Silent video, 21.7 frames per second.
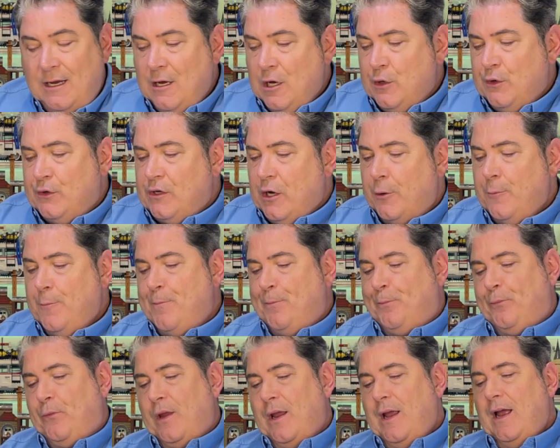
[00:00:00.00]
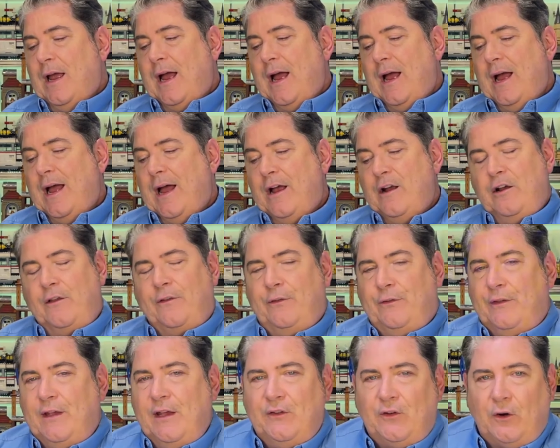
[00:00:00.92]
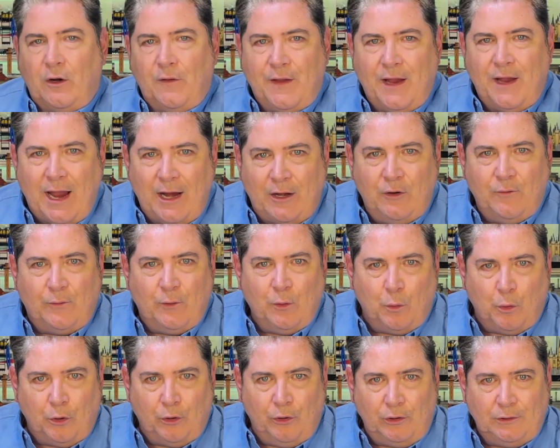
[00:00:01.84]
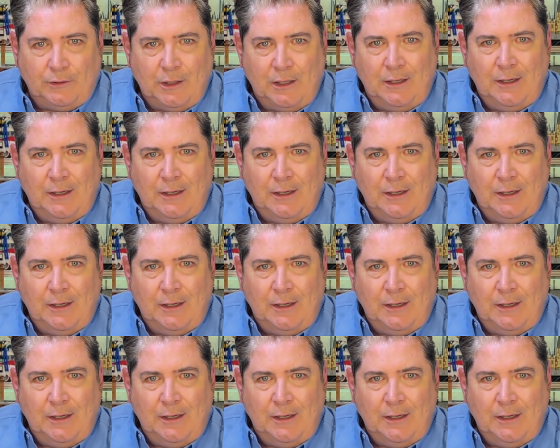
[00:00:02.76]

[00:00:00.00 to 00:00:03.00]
So these aren't the end of the world,